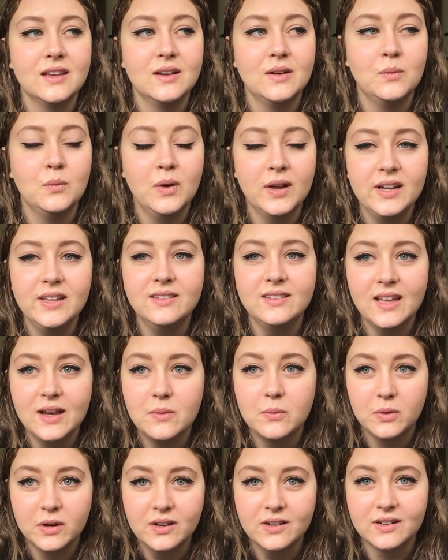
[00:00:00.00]
What is
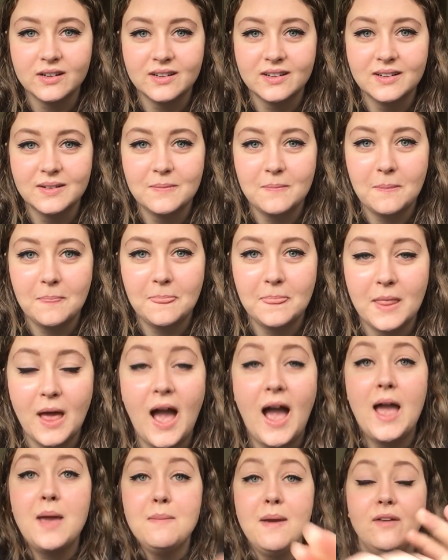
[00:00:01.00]
that word?
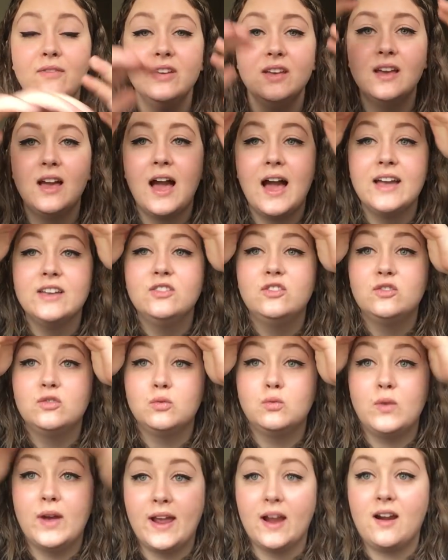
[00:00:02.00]
I
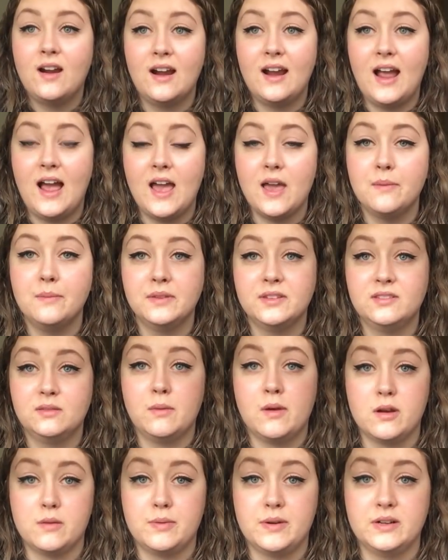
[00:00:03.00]
swear I am a
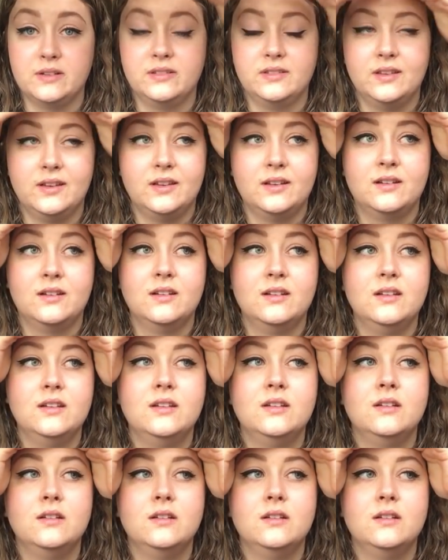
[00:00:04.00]
smart person.